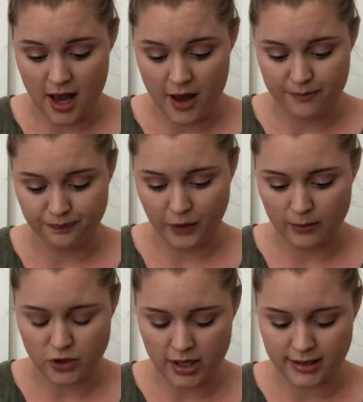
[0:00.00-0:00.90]
I'm
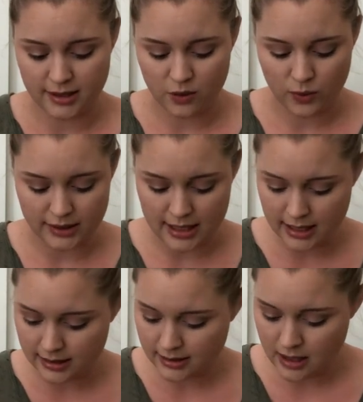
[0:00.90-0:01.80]
trying to see what's
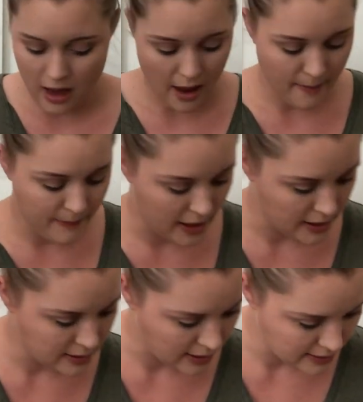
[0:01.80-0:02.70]
in it, but
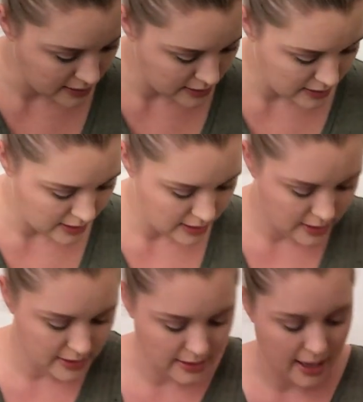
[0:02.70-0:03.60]
it doesn't
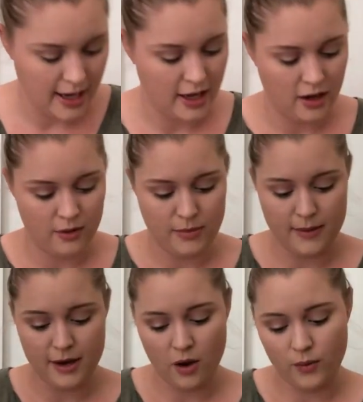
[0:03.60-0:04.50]
say.
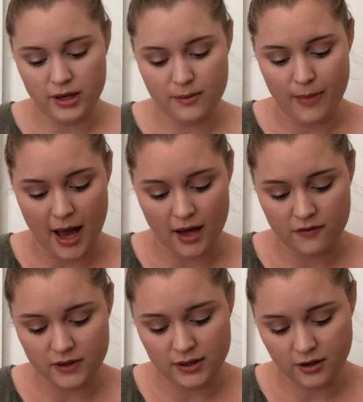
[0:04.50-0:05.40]
Maybe on one of the back
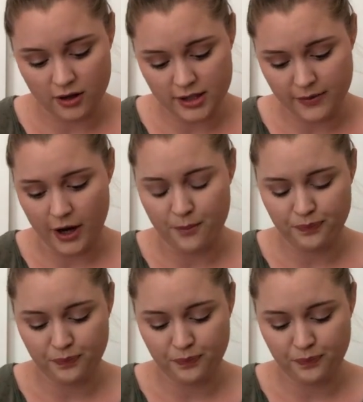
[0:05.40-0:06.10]
of these cards. Here we go.